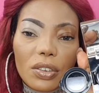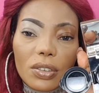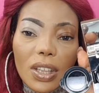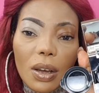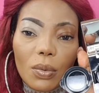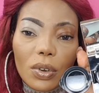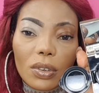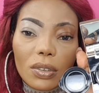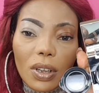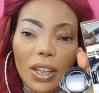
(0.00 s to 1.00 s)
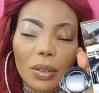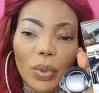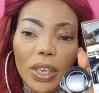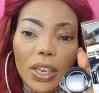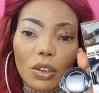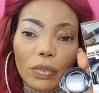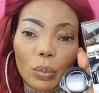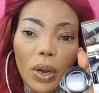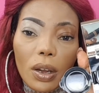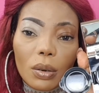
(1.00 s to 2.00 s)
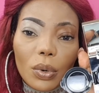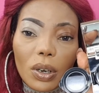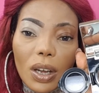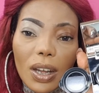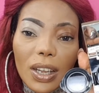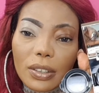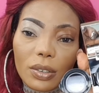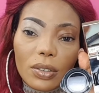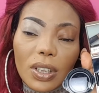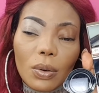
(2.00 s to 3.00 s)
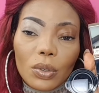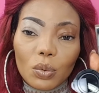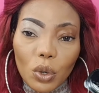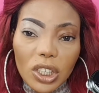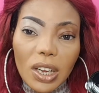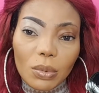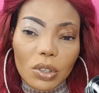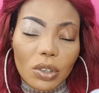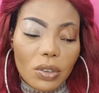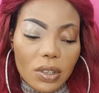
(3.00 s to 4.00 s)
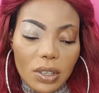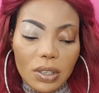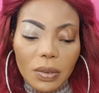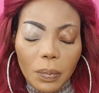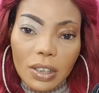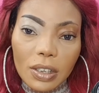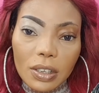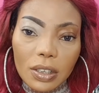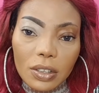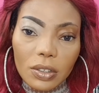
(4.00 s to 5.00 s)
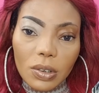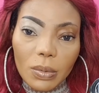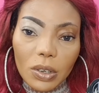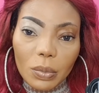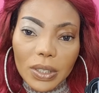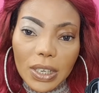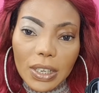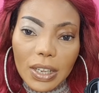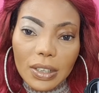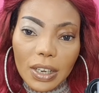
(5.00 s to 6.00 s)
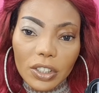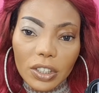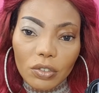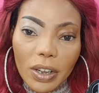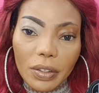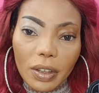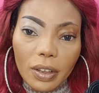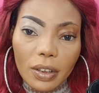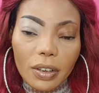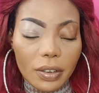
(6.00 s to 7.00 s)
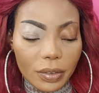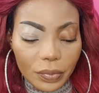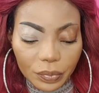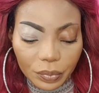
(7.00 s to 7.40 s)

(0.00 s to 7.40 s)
You can use that one at the beginning of your brow, but I like to use that one. Watch how I'm going to use it. So I'm going to be taking that dark shade right there,